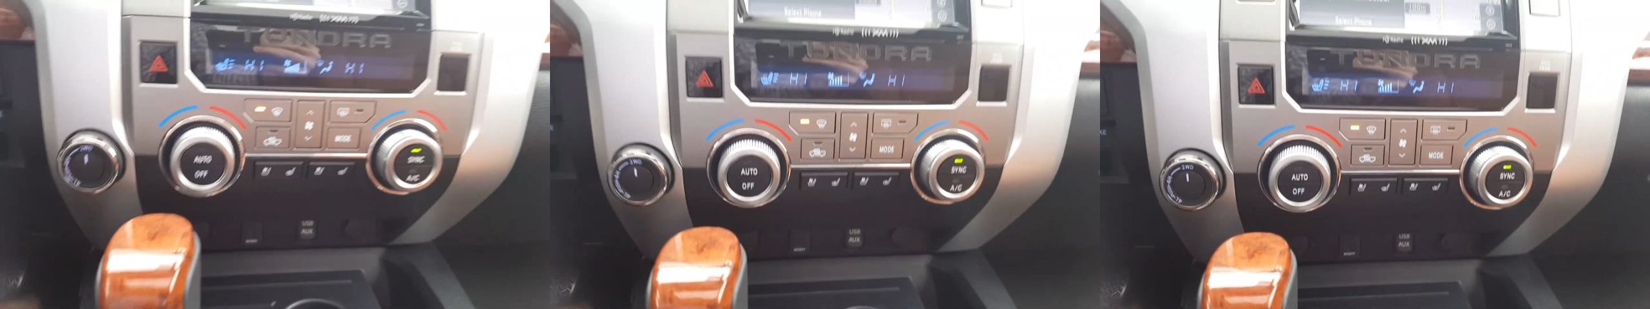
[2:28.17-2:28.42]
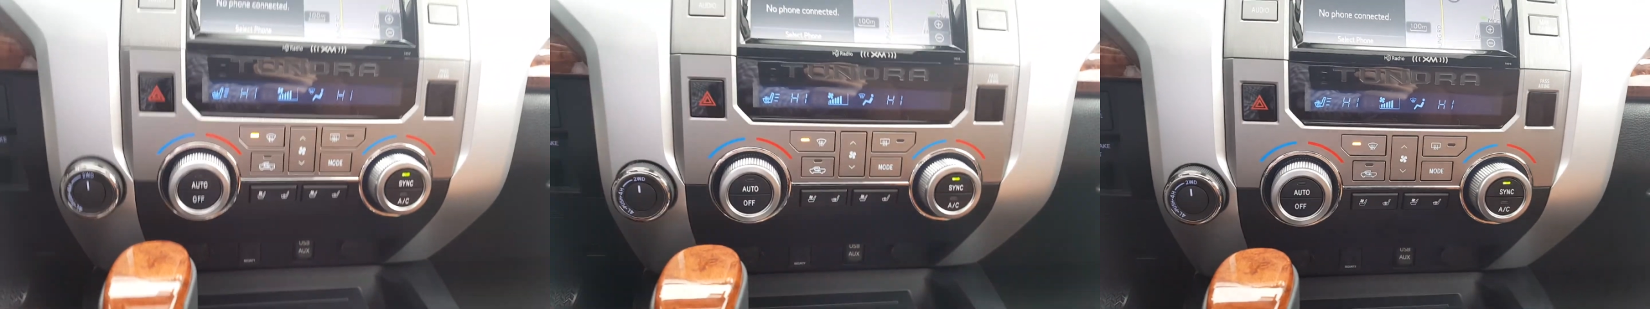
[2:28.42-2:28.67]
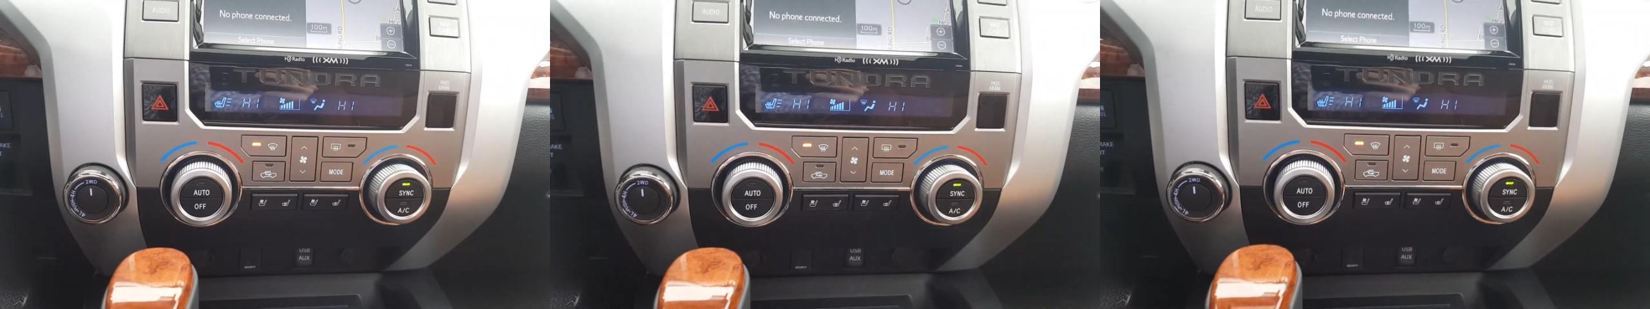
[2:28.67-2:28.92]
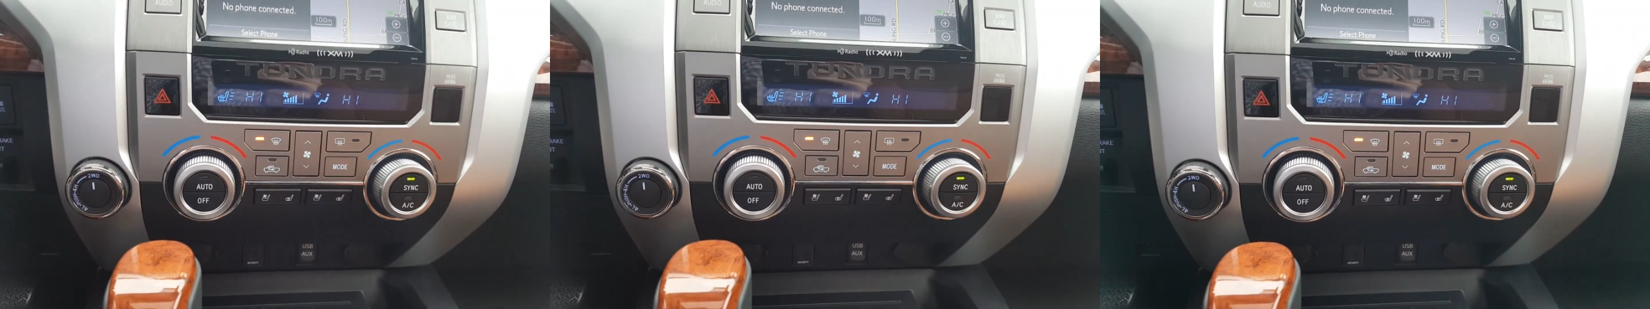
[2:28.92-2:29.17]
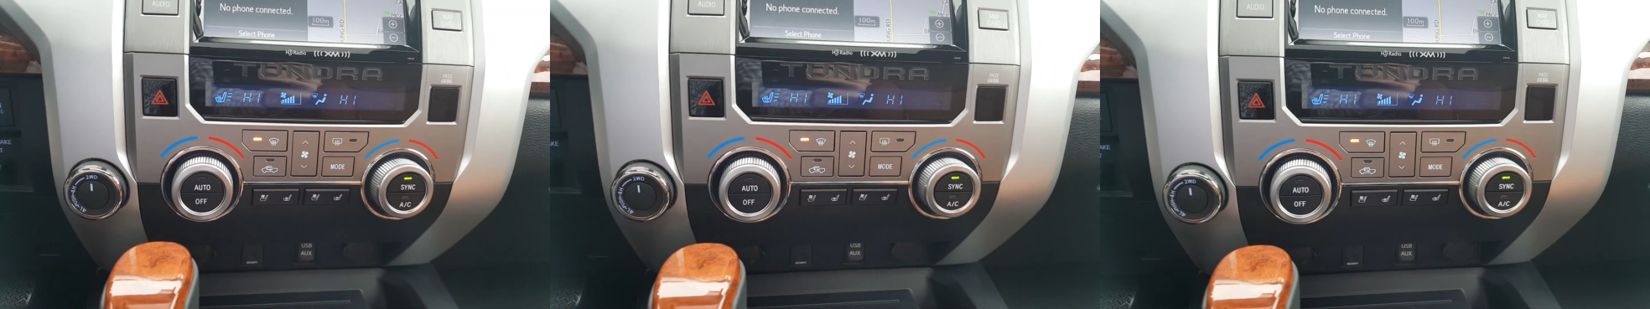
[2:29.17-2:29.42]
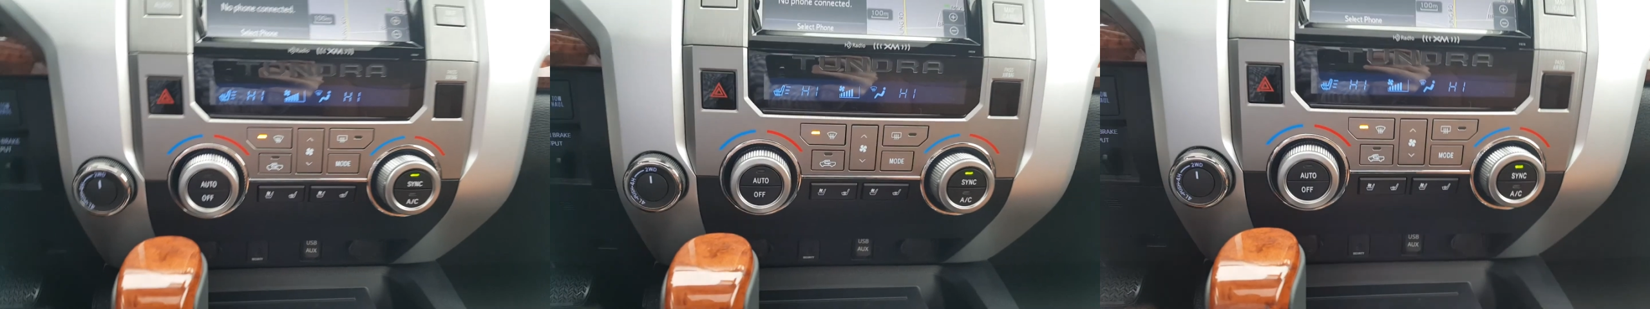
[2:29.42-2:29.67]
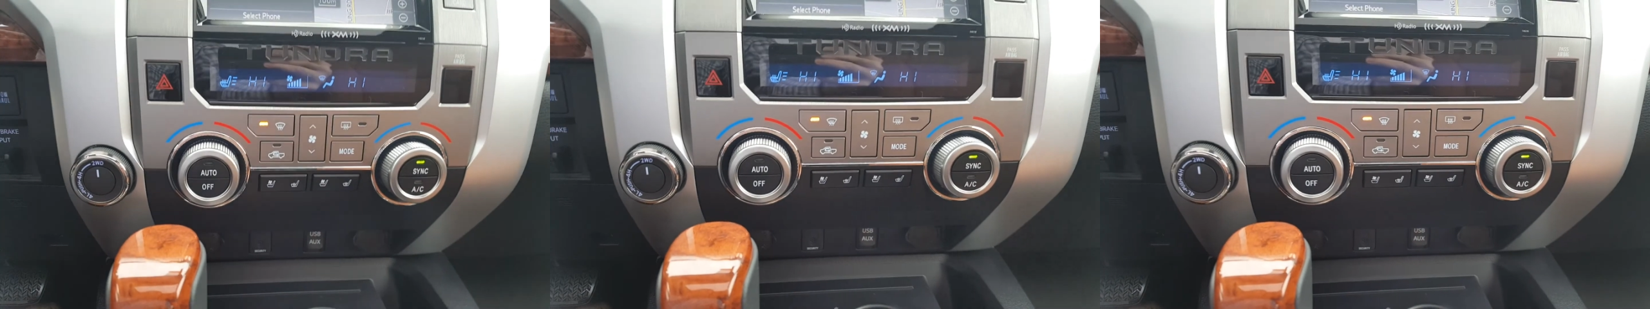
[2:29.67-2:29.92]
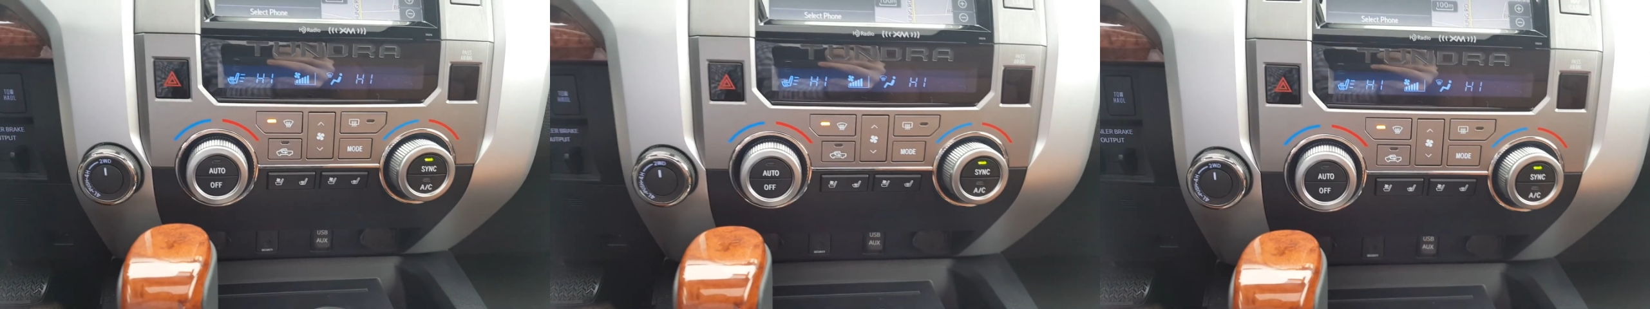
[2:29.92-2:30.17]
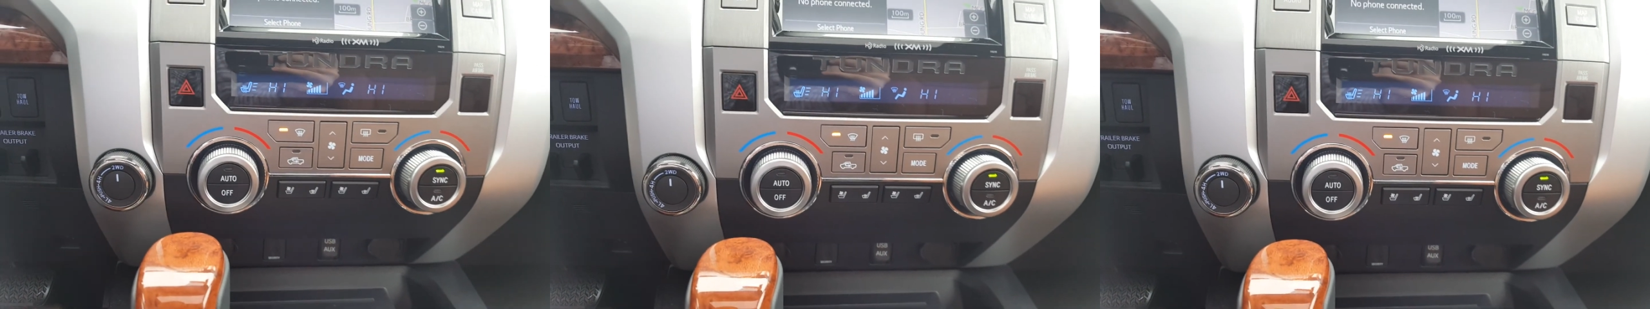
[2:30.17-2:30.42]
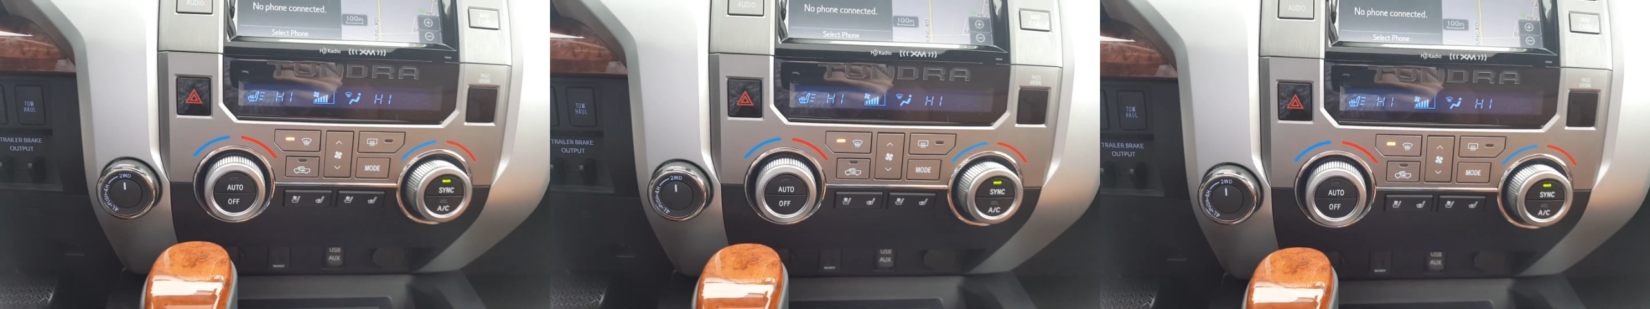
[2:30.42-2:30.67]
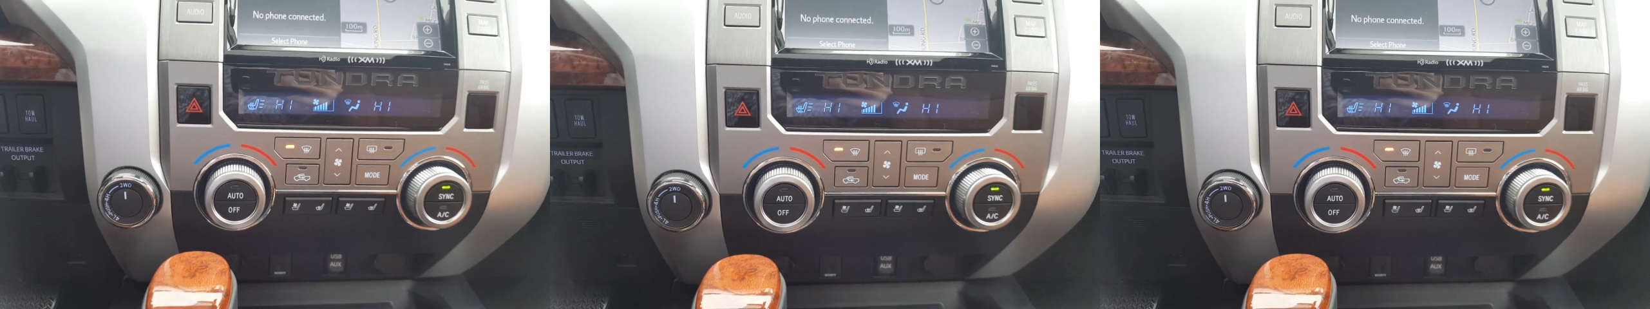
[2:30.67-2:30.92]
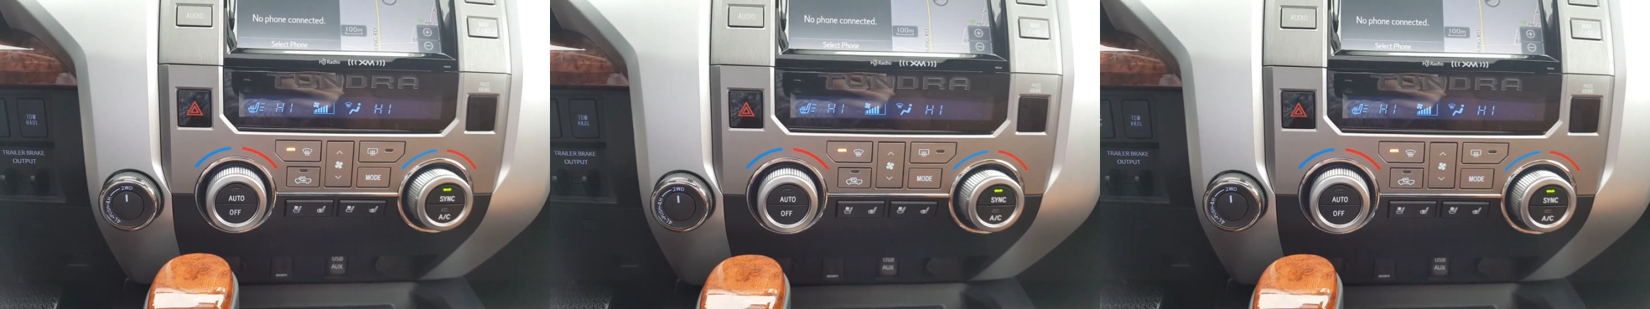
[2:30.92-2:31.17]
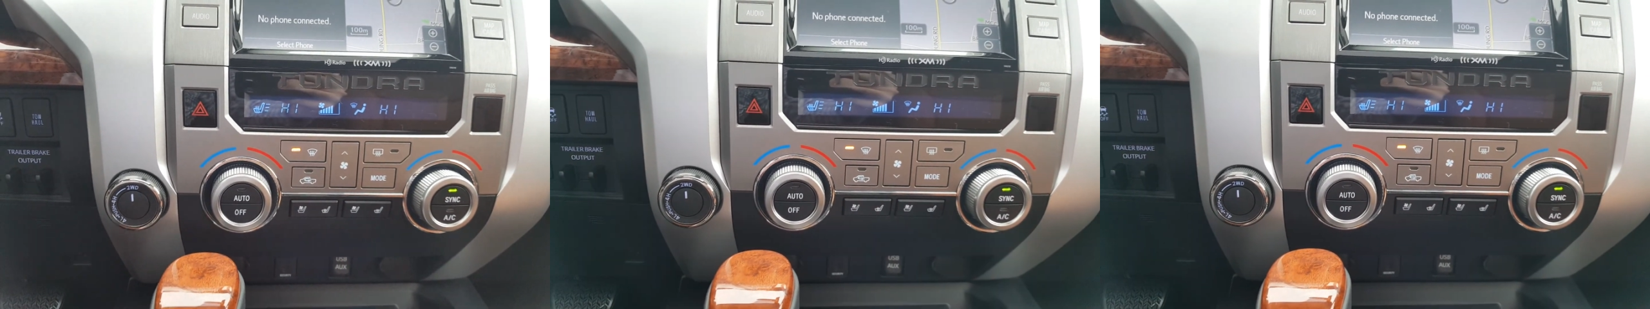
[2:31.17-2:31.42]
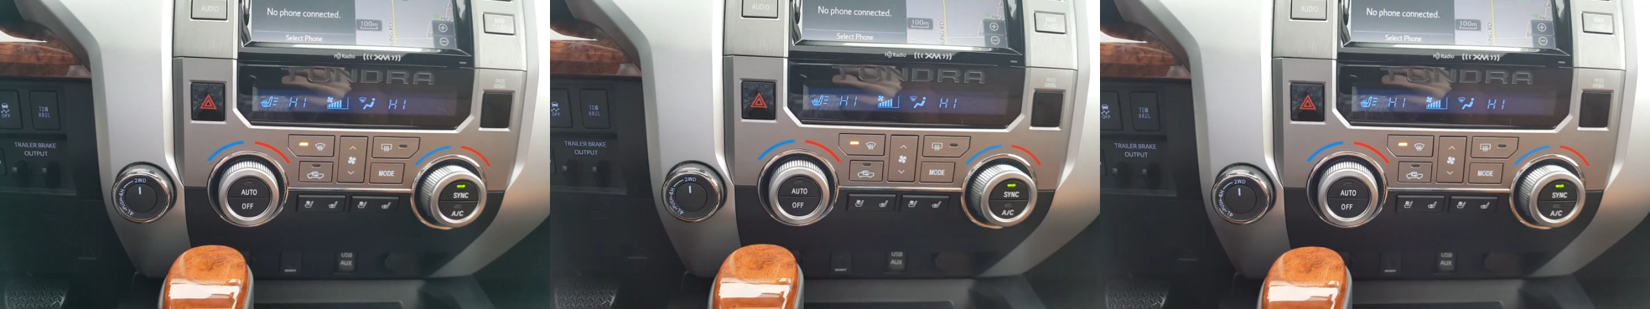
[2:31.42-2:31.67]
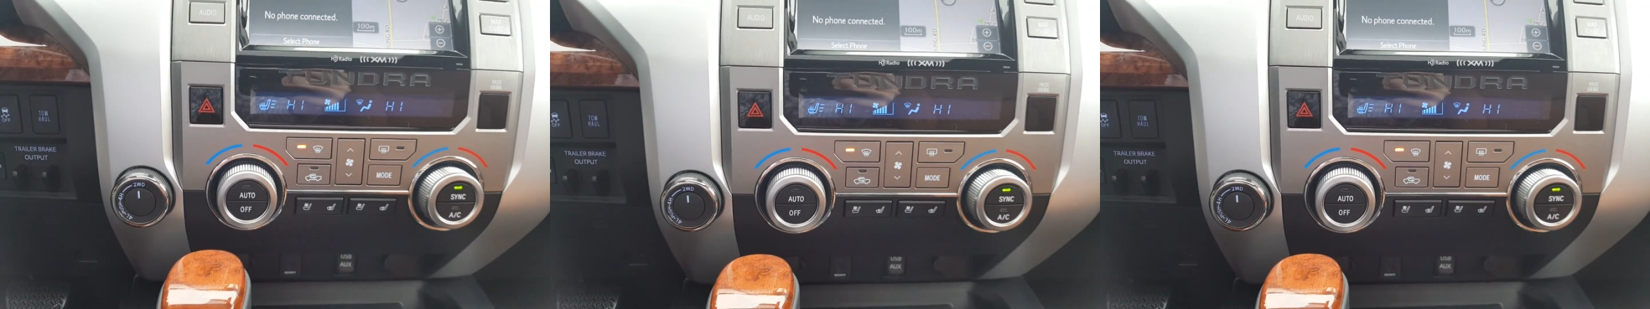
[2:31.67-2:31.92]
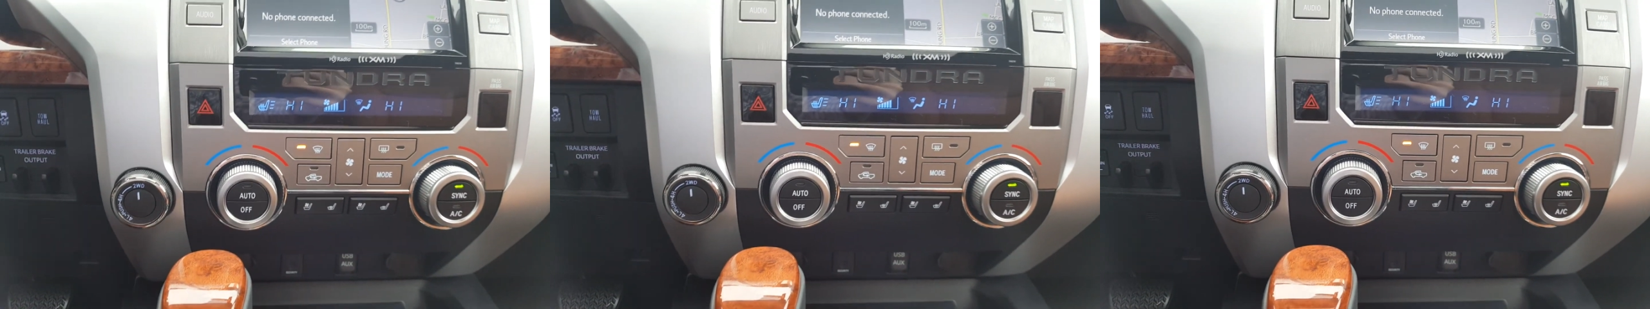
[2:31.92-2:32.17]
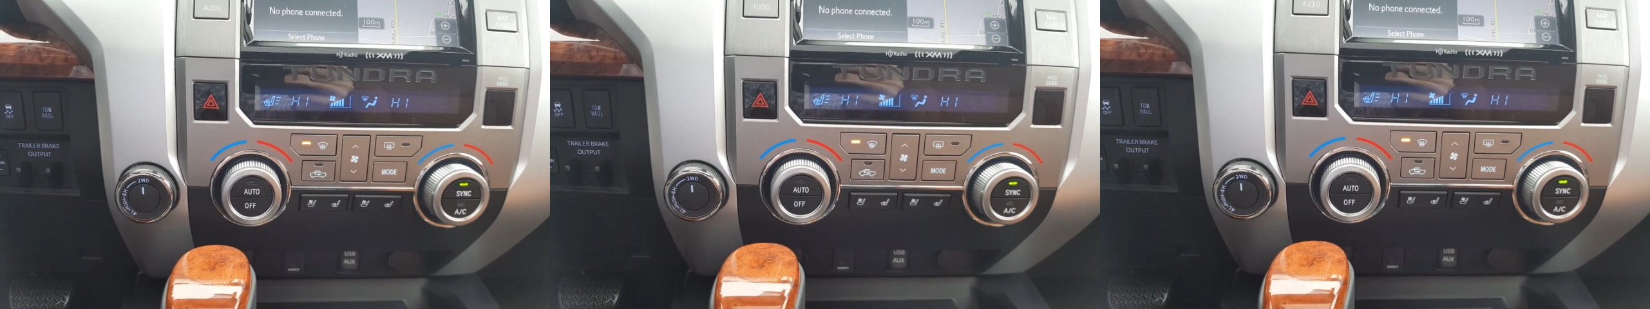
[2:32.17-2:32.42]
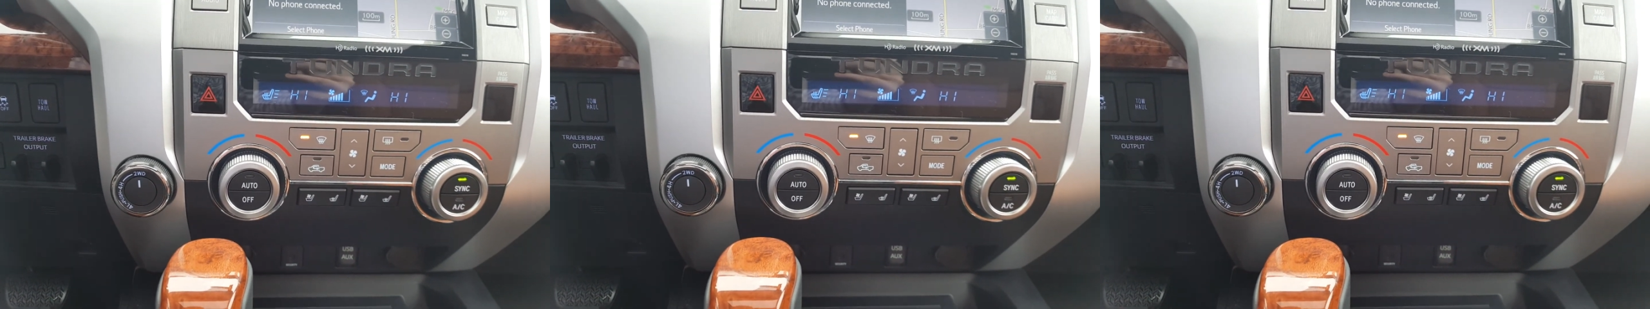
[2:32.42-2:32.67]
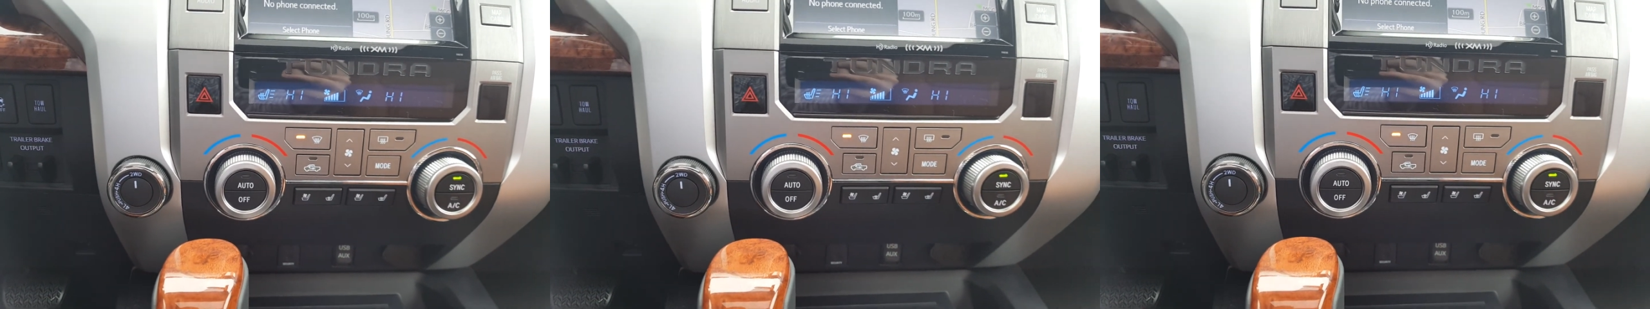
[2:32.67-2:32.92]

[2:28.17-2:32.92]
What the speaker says: No face is visible, so there are no lips to read.